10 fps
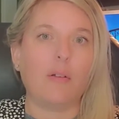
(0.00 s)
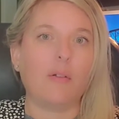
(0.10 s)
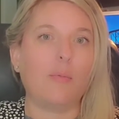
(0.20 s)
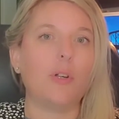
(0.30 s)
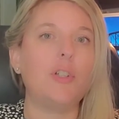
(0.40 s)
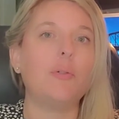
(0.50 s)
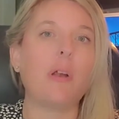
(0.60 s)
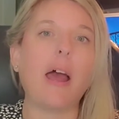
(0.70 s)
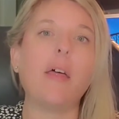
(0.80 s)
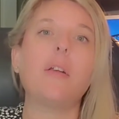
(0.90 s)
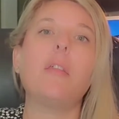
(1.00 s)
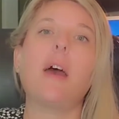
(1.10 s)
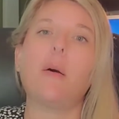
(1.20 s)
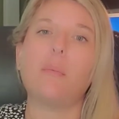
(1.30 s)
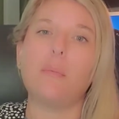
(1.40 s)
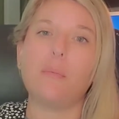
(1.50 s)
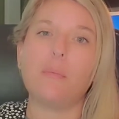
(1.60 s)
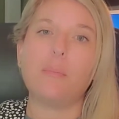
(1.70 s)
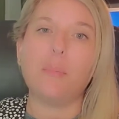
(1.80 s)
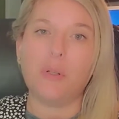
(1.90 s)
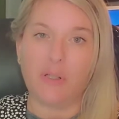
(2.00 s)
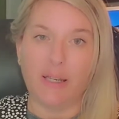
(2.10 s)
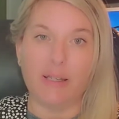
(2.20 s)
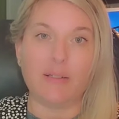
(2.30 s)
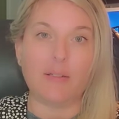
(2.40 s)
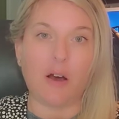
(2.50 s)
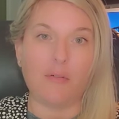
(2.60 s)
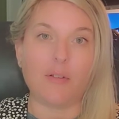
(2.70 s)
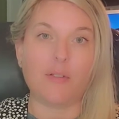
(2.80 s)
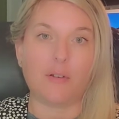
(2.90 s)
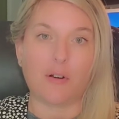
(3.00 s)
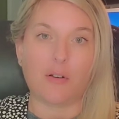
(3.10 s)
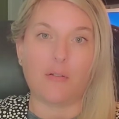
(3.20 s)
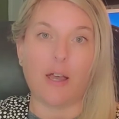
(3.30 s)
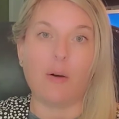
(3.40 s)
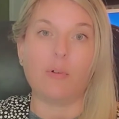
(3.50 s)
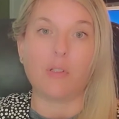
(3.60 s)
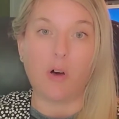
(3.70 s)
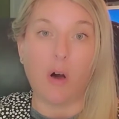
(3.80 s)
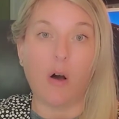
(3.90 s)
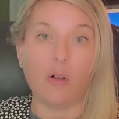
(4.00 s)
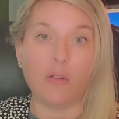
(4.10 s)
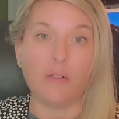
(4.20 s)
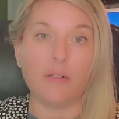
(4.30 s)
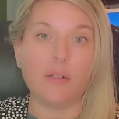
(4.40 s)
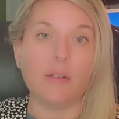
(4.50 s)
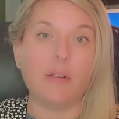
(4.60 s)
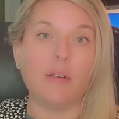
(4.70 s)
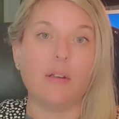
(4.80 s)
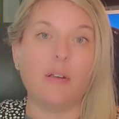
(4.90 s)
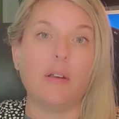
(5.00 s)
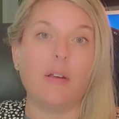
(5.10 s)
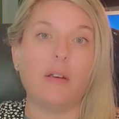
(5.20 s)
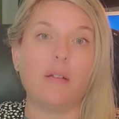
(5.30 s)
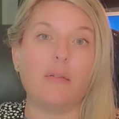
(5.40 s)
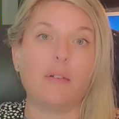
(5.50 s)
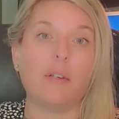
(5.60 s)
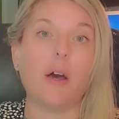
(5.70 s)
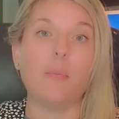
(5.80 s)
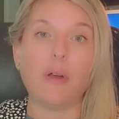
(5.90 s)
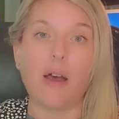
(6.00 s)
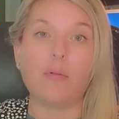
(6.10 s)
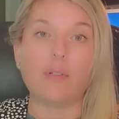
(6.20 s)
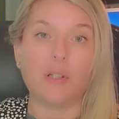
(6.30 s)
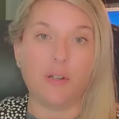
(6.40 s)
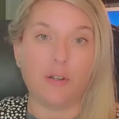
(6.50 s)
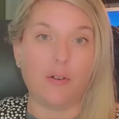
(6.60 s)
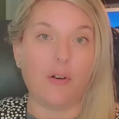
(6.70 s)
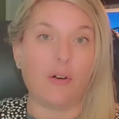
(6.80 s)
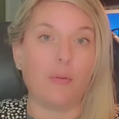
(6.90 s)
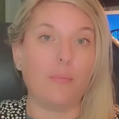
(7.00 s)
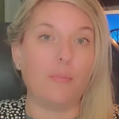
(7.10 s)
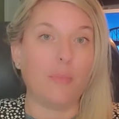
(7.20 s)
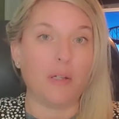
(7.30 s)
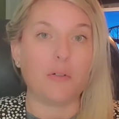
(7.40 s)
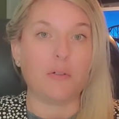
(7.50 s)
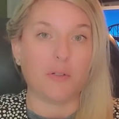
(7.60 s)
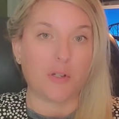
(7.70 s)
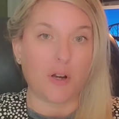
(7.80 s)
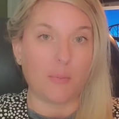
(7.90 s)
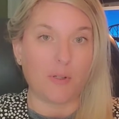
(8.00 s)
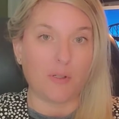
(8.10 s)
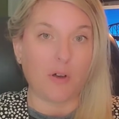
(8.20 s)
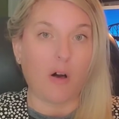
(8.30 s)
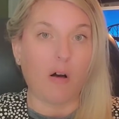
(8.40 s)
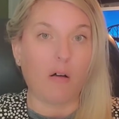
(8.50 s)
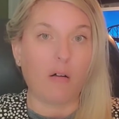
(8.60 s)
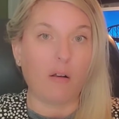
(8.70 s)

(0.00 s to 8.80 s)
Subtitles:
would you rather that police officer that was called come out to your mental disturbance call,